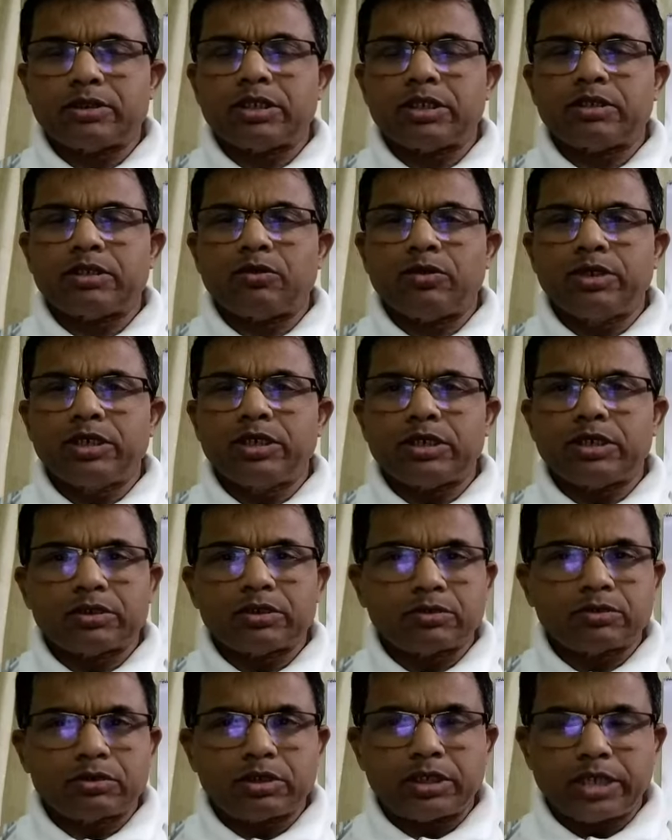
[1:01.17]
that the auditor
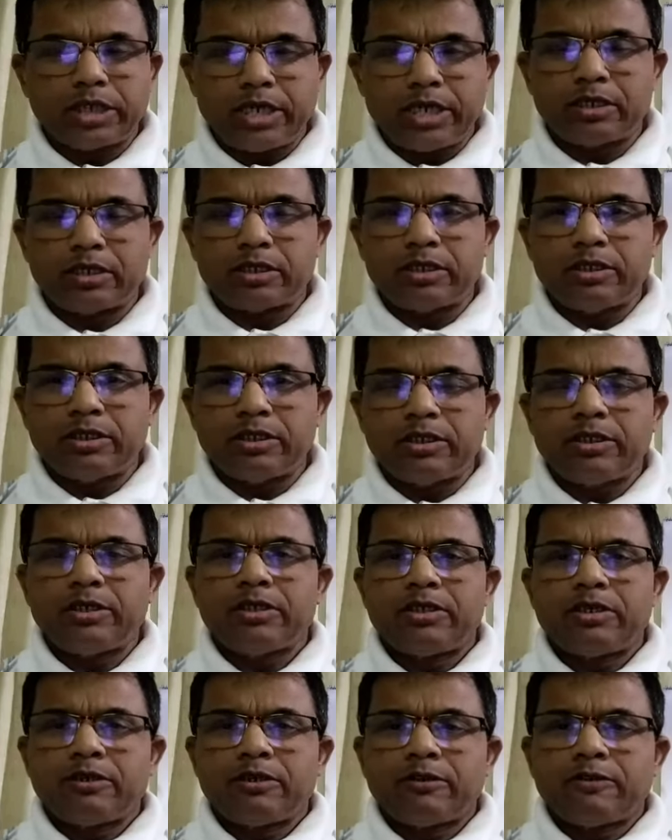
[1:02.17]
should take
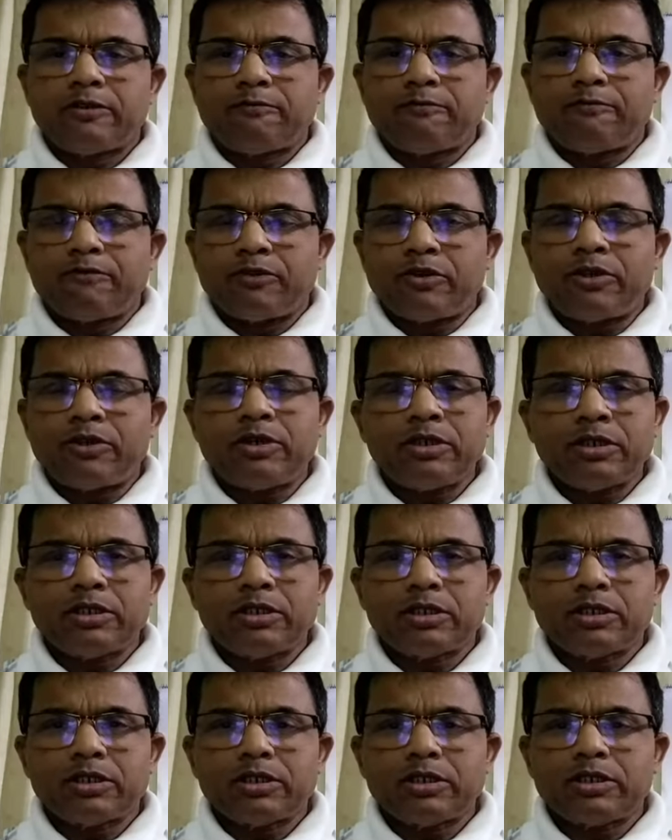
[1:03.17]
for
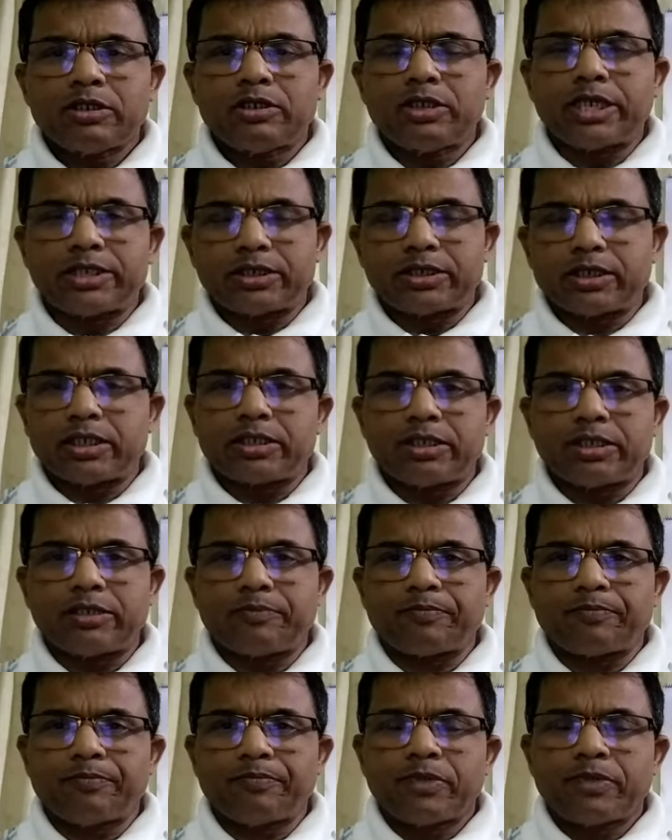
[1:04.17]
test checking
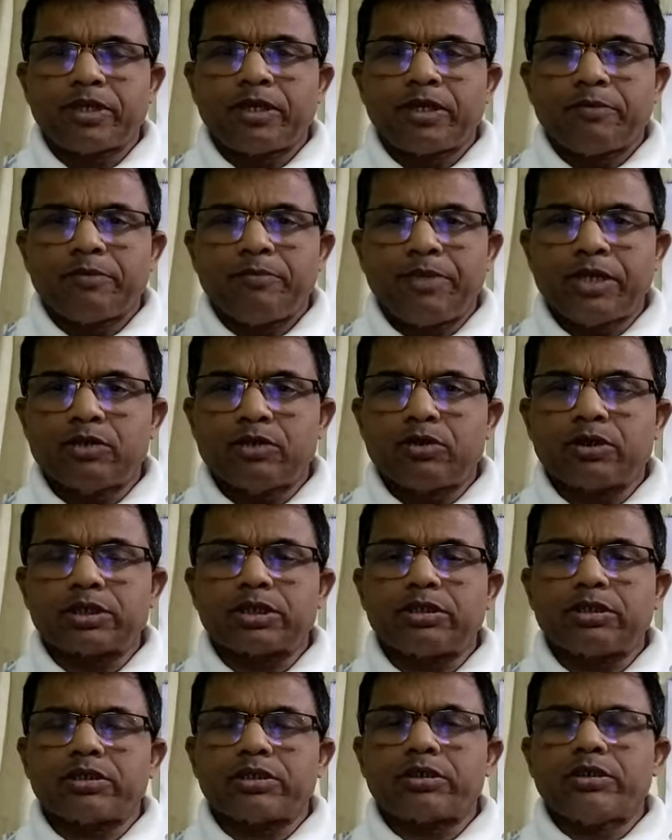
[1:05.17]

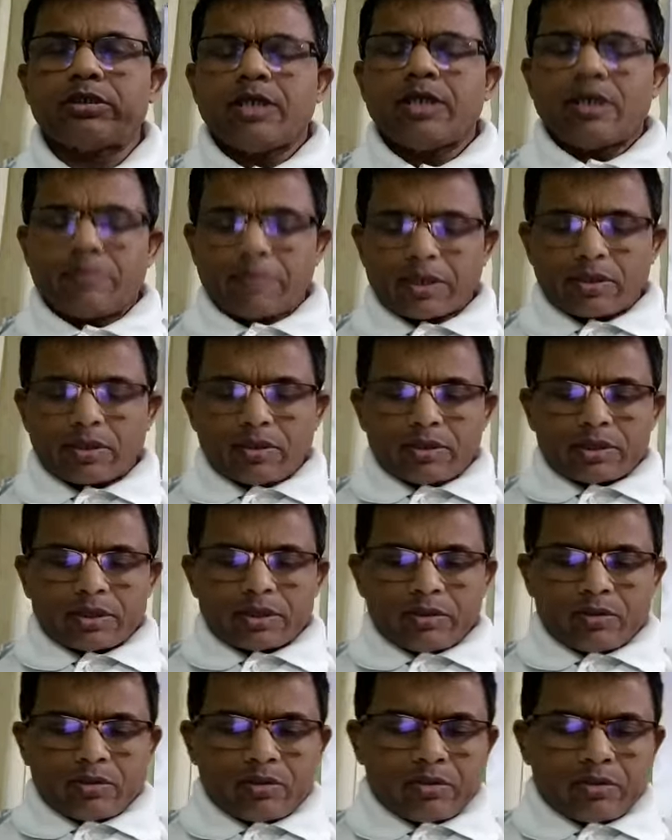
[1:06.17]
precautions because
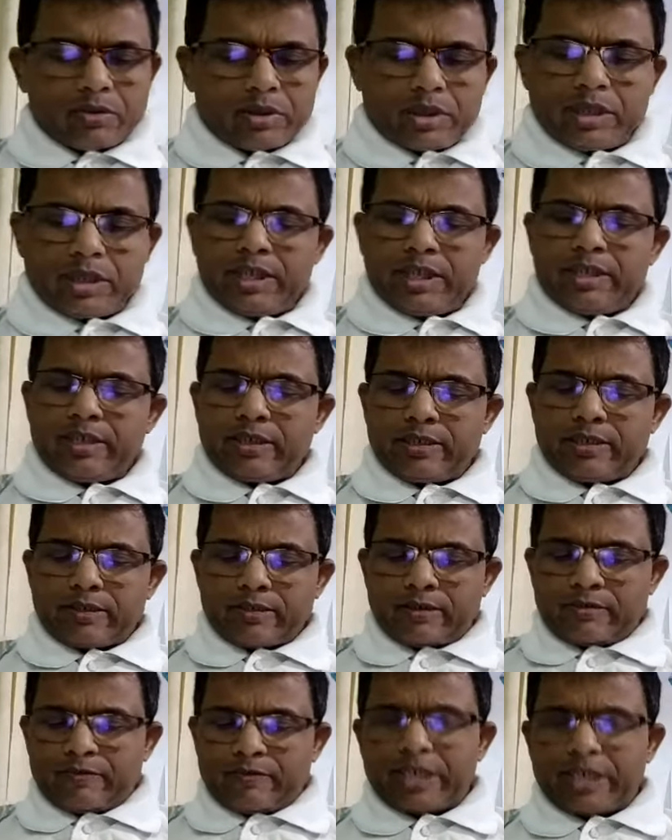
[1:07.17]
you know in
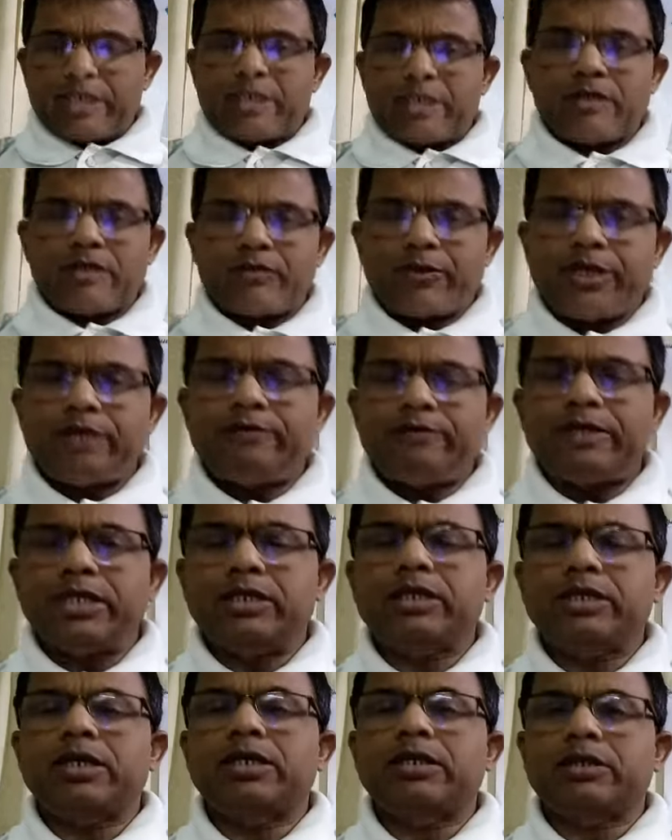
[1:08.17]
when whenever
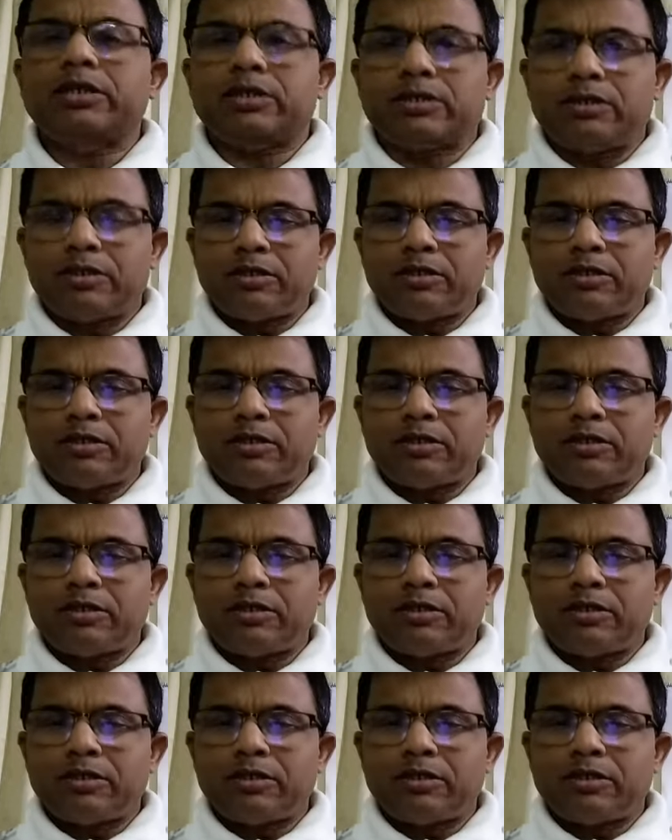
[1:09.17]
there is